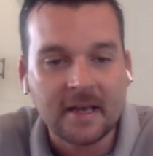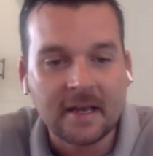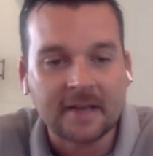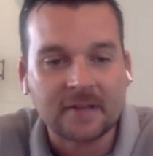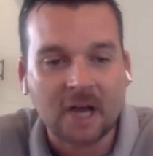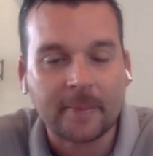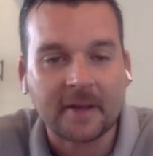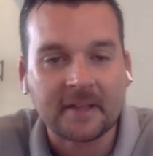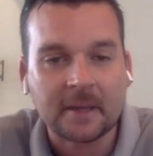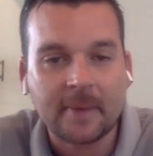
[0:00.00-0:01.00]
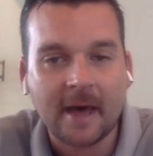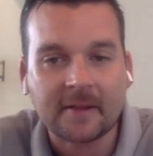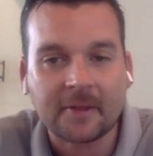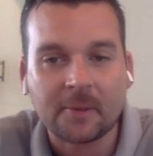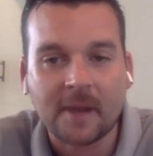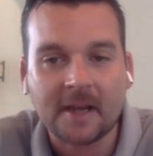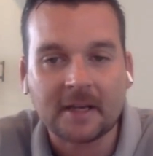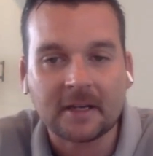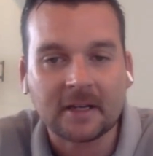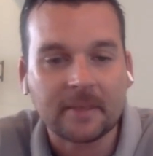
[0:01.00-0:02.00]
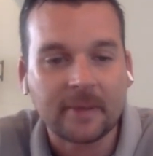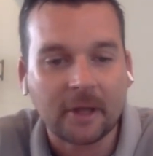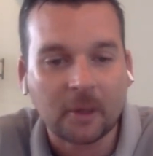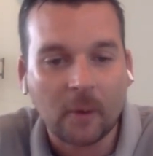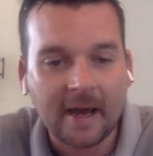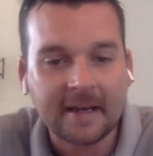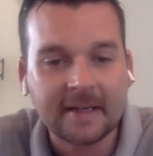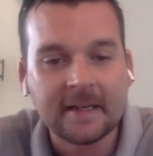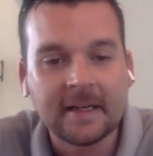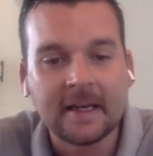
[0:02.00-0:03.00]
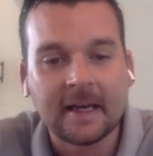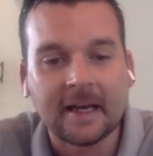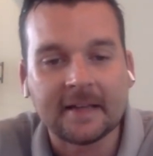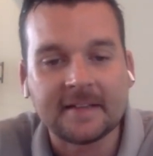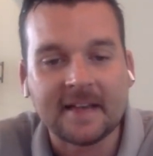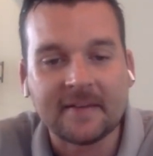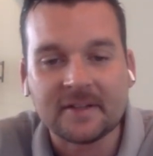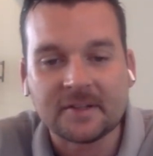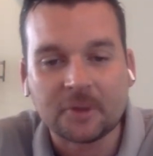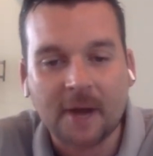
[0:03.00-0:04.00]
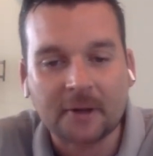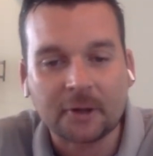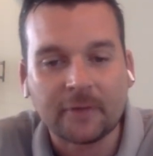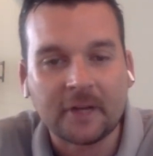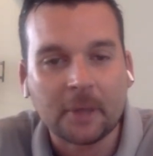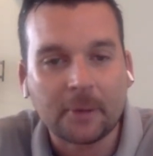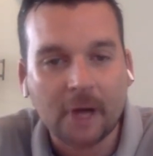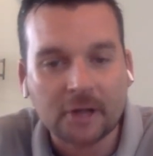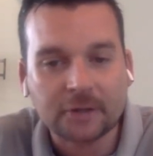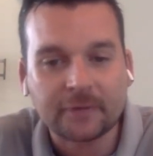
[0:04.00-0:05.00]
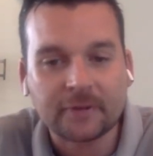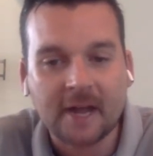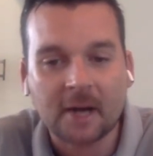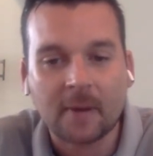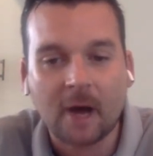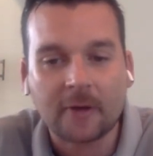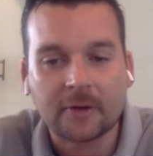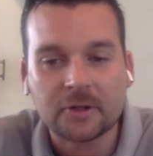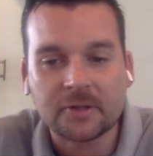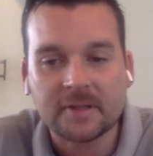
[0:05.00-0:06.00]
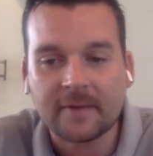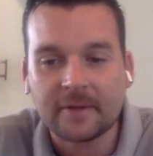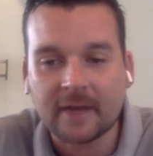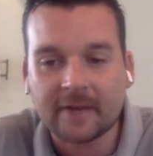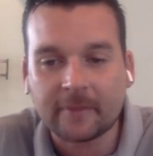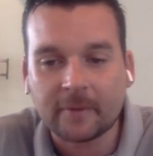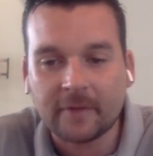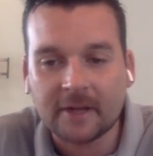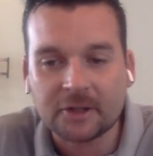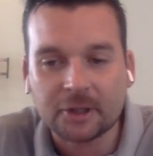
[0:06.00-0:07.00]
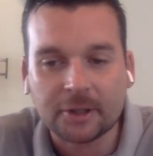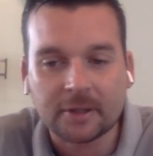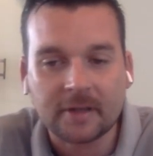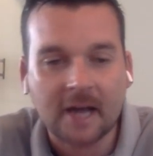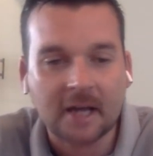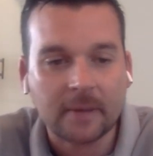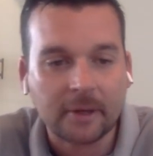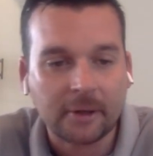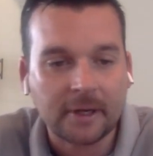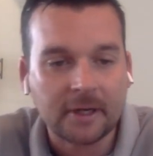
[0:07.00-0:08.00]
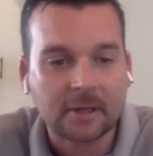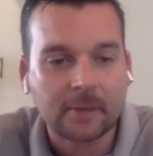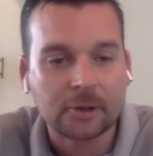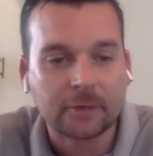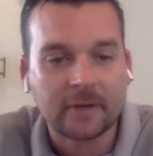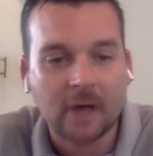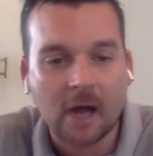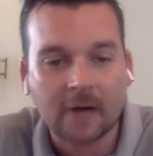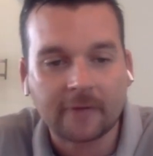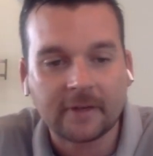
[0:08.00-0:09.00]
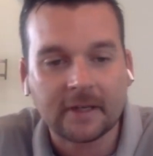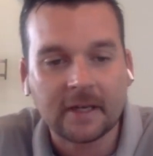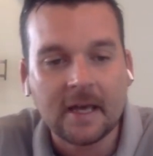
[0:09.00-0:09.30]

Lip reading: and talk about the impact that they're making in a compelling way. David is the Director of Video Production for Tigermoth and shoots everything from adventure to documentary to commercial videography.